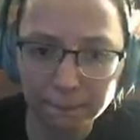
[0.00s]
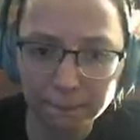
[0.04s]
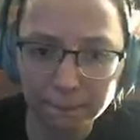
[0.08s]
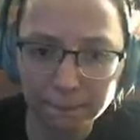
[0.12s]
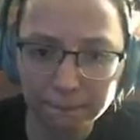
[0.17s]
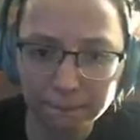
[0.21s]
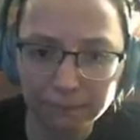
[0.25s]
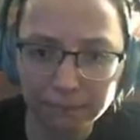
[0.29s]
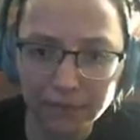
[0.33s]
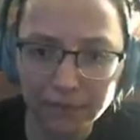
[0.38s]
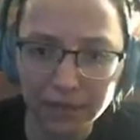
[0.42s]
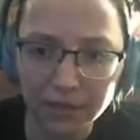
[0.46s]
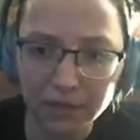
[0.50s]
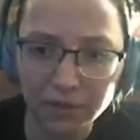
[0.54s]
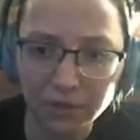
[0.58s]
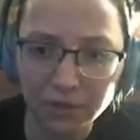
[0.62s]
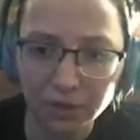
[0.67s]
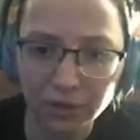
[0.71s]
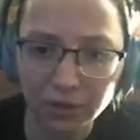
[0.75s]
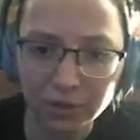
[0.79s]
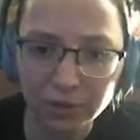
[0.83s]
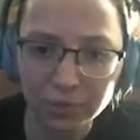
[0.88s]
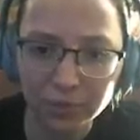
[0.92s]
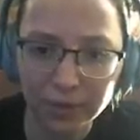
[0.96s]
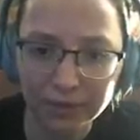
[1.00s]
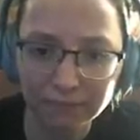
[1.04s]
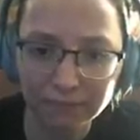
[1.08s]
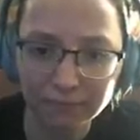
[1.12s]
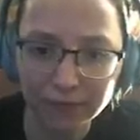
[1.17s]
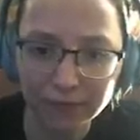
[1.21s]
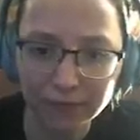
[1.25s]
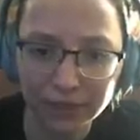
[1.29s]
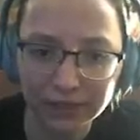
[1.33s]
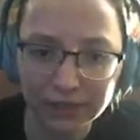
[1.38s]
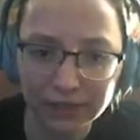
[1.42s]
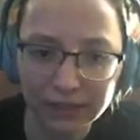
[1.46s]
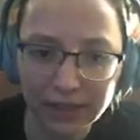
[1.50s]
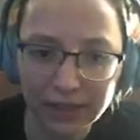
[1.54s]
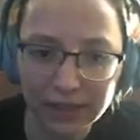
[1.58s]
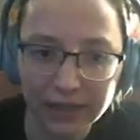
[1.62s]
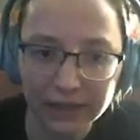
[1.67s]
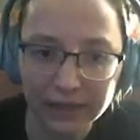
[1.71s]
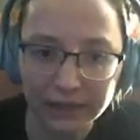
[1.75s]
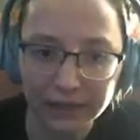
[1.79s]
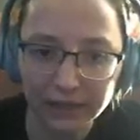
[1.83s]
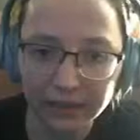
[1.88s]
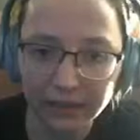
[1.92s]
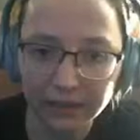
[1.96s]
Need to charge my friggin' light
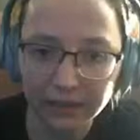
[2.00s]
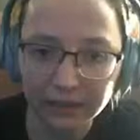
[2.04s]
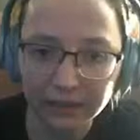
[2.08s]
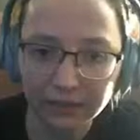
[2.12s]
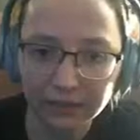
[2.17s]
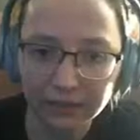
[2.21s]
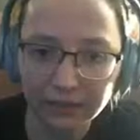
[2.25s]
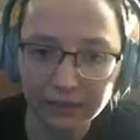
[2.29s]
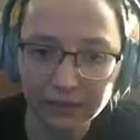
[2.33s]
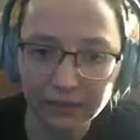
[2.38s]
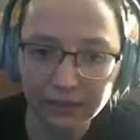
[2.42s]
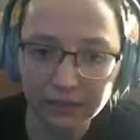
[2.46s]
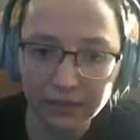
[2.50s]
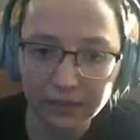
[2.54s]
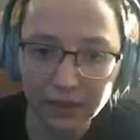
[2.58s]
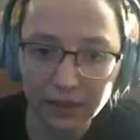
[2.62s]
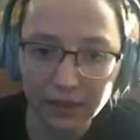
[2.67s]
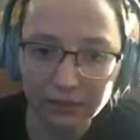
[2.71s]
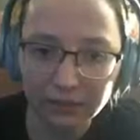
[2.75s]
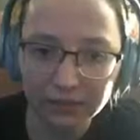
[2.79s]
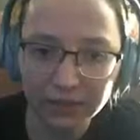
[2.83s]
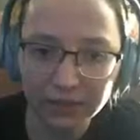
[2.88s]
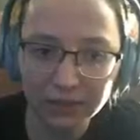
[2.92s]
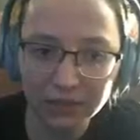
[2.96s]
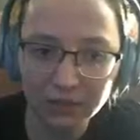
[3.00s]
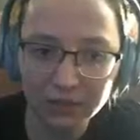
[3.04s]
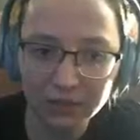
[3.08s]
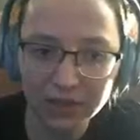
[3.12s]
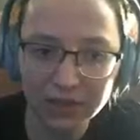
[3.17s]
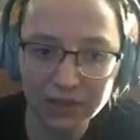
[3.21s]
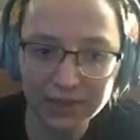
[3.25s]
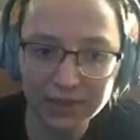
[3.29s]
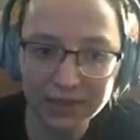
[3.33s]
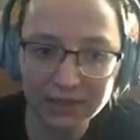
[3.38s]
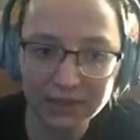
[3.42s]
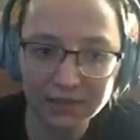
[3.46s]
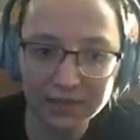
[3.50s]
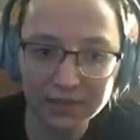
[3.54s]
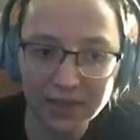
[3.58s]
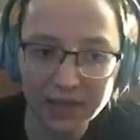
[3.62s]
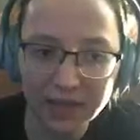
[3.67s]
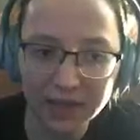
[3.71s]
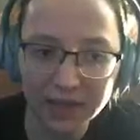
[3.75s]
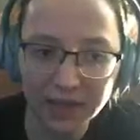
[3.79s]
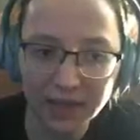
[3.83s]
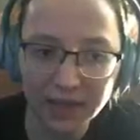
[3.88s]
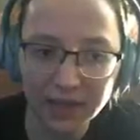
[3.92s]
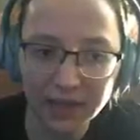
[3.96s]
again. I don't think there's anything else I
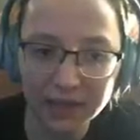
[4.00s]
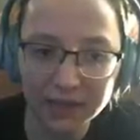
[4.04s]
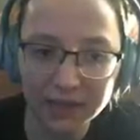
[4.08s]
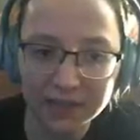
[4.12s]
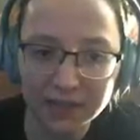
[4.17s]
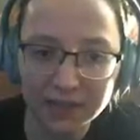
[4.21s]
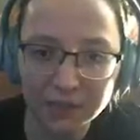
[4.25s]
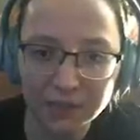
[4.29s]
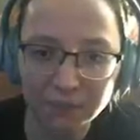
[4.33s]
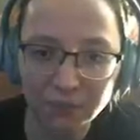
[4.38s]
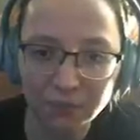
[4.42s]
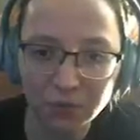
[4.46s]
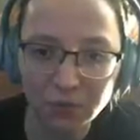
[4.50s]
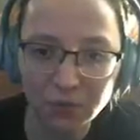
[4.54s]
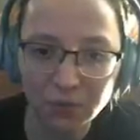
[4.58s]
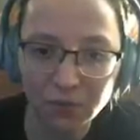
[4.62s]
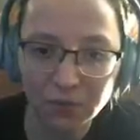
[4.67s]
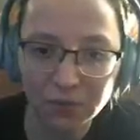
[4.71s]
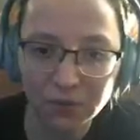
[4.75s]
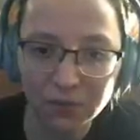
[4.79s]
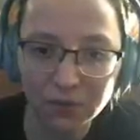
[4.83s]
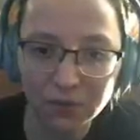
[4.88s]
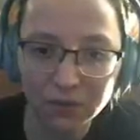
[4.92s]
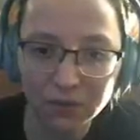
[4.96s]
can explore.